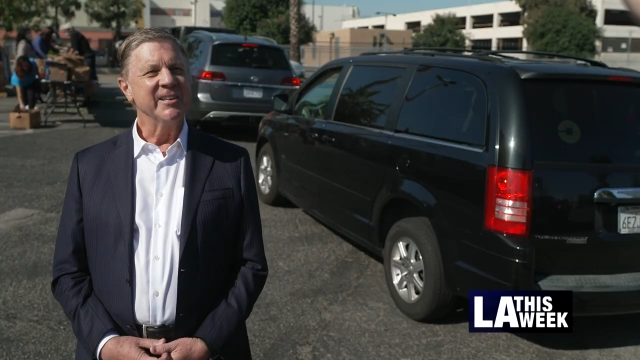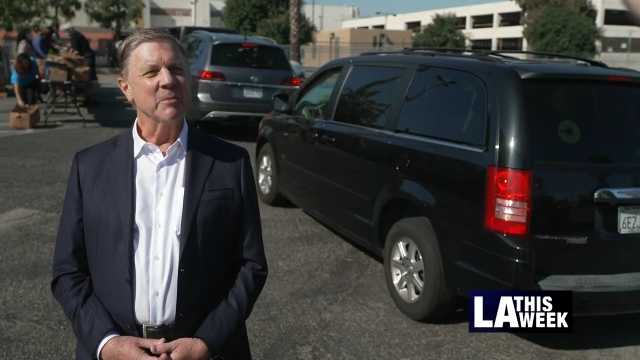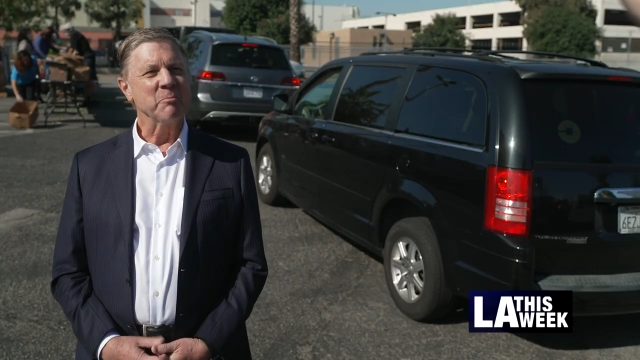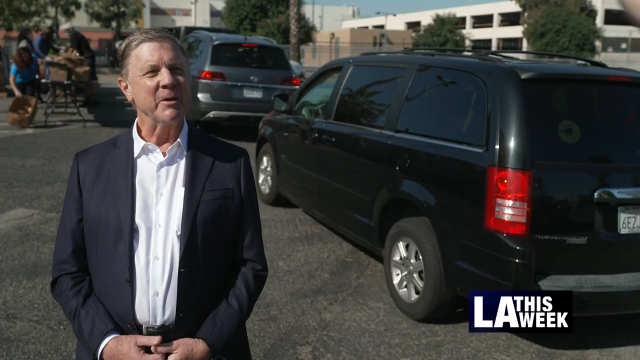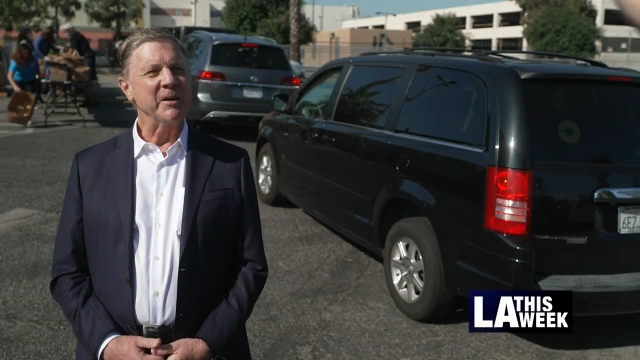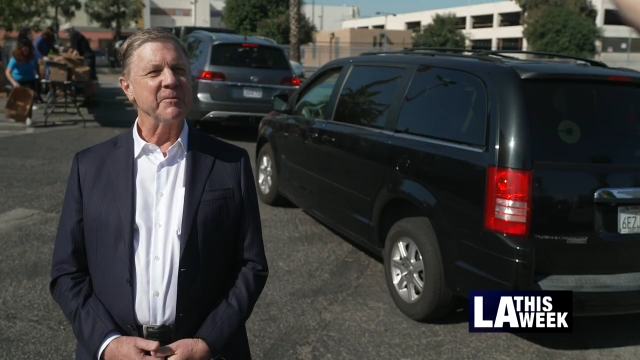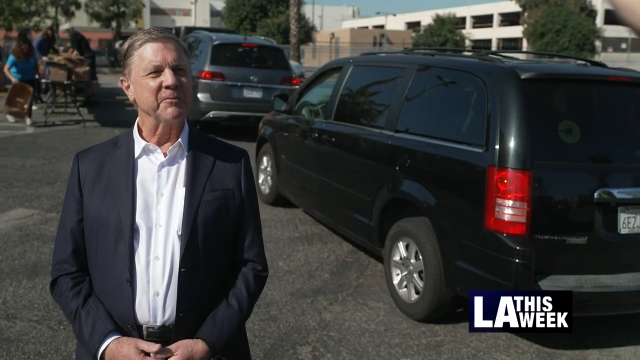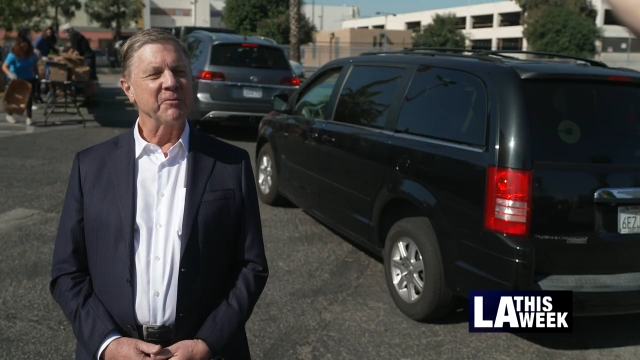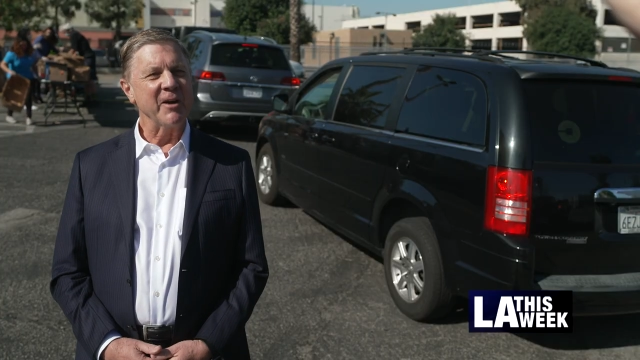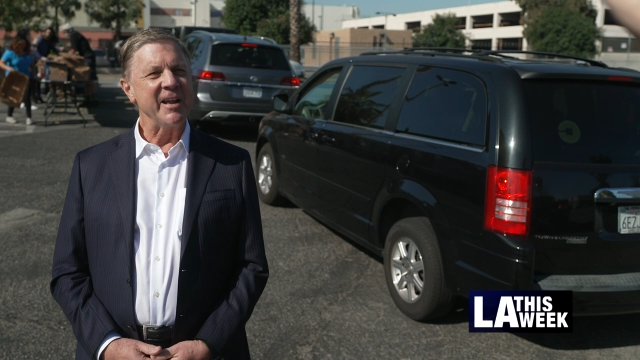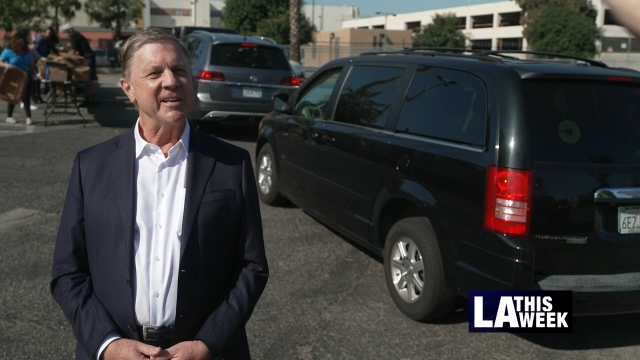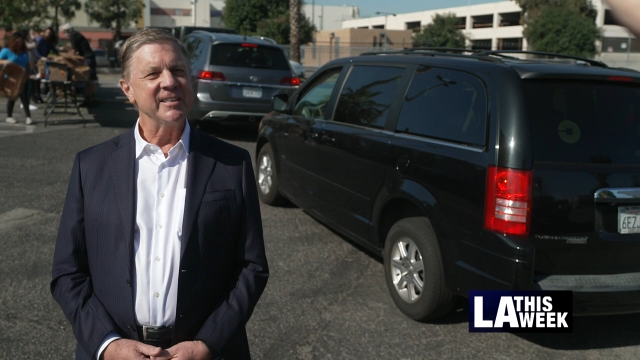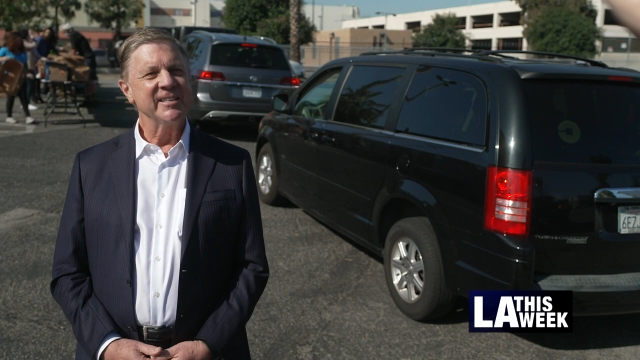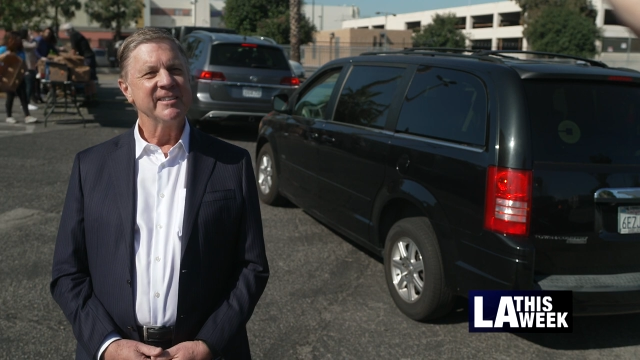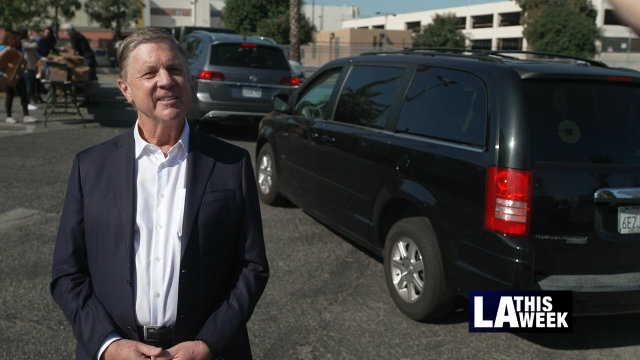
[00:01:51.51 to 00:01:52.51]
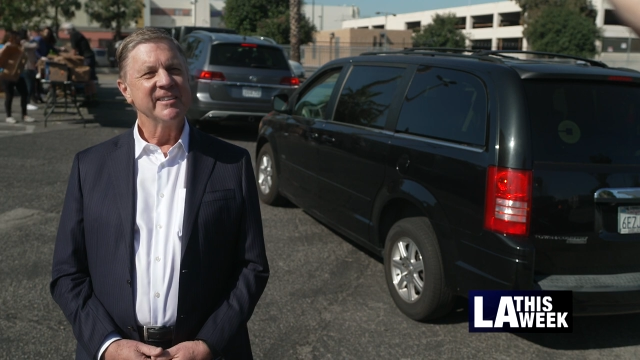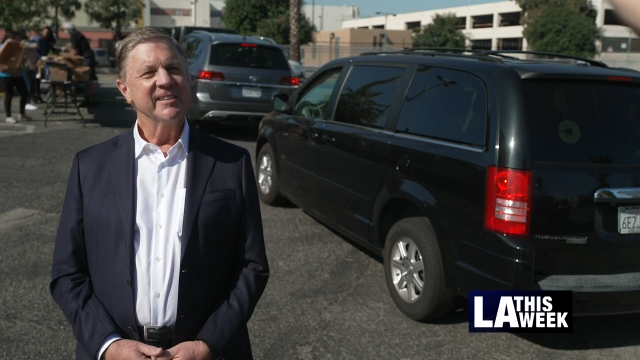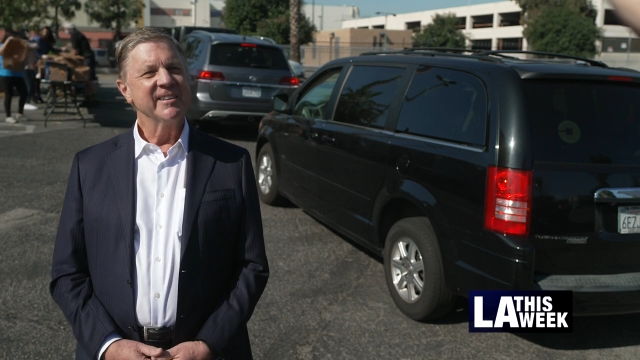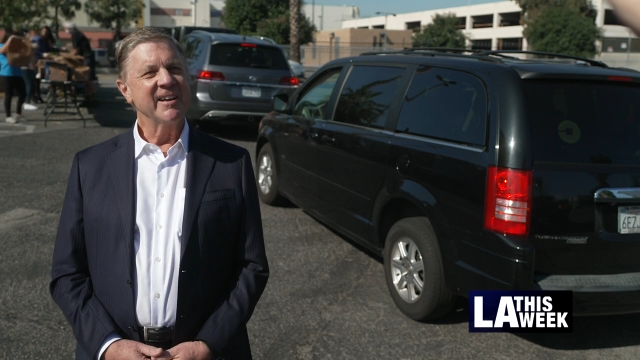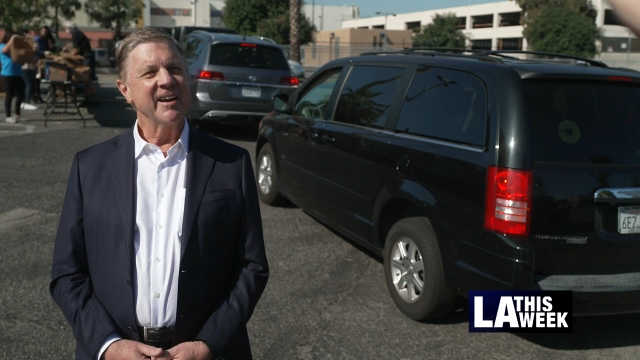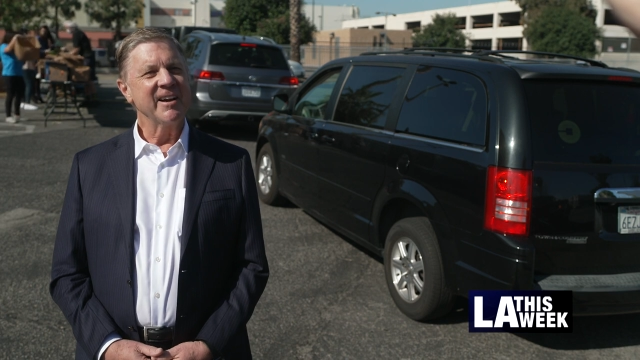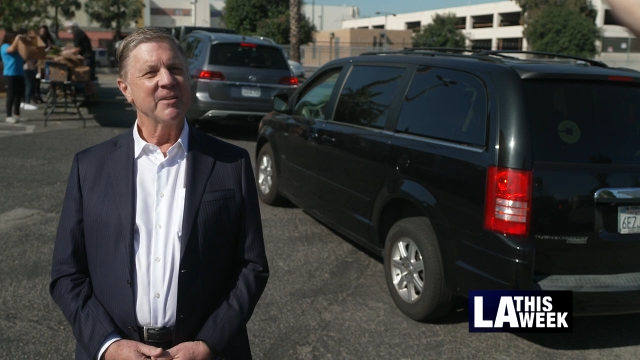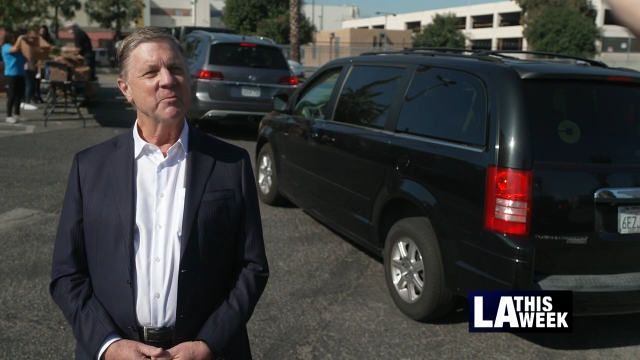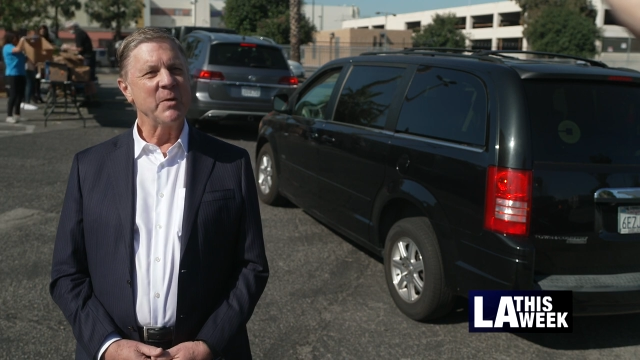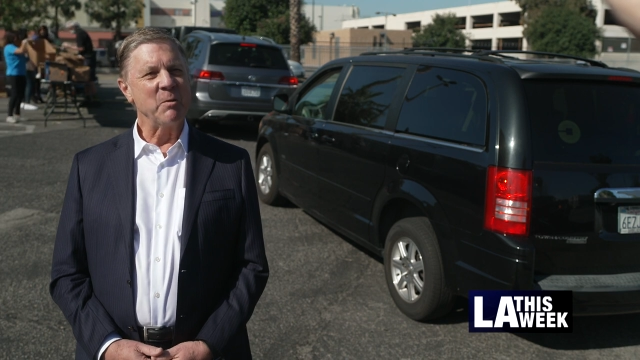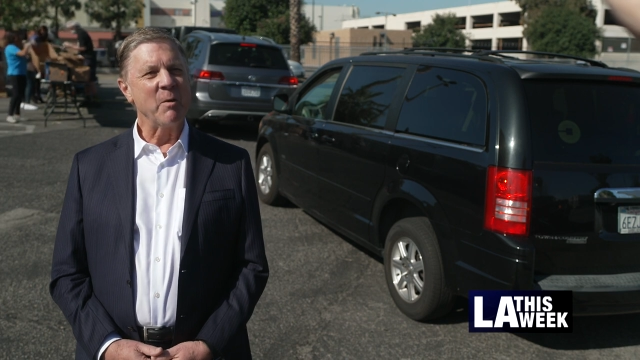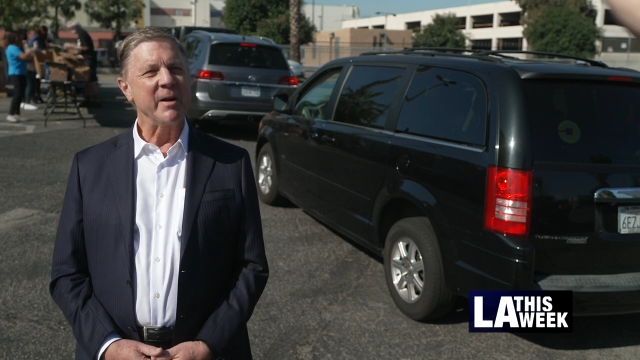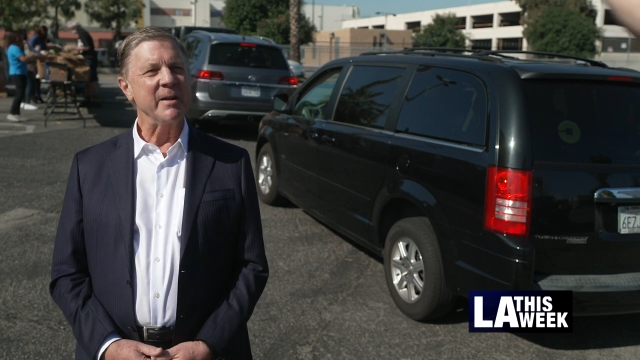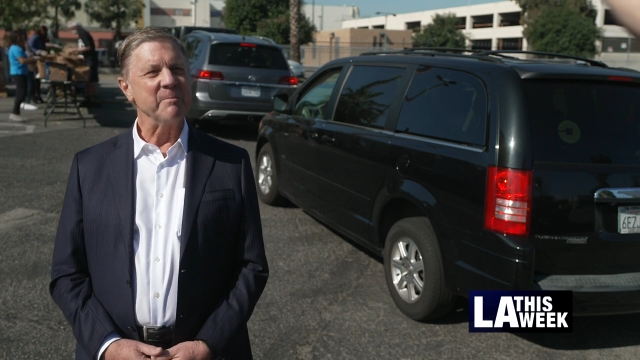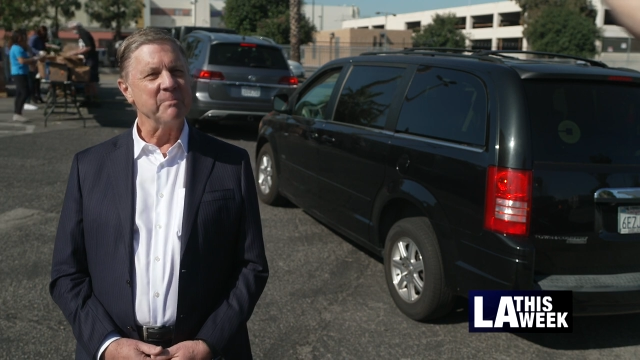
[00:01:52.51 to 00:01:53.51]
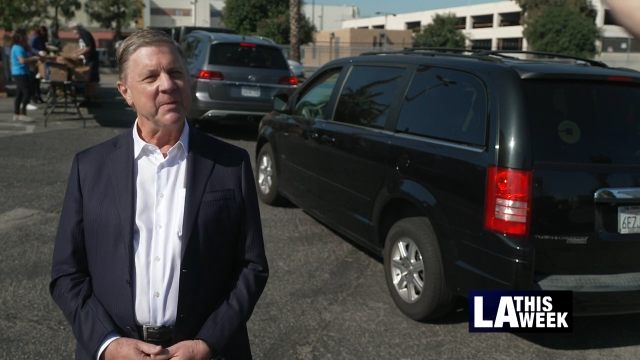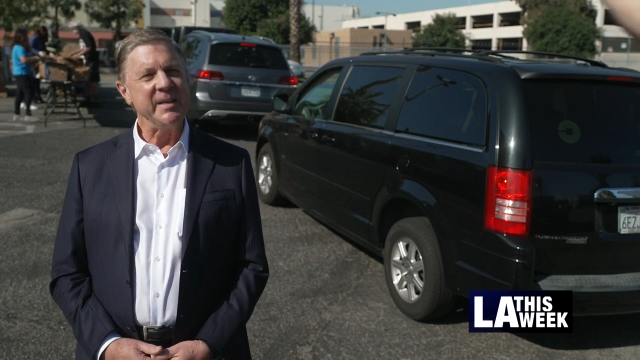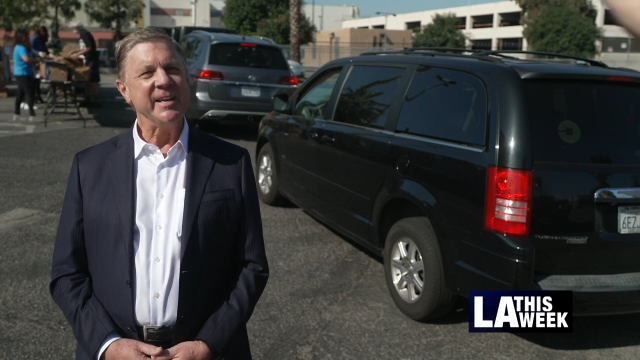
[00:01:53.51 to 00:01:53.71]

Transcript: bring a friend. We want to be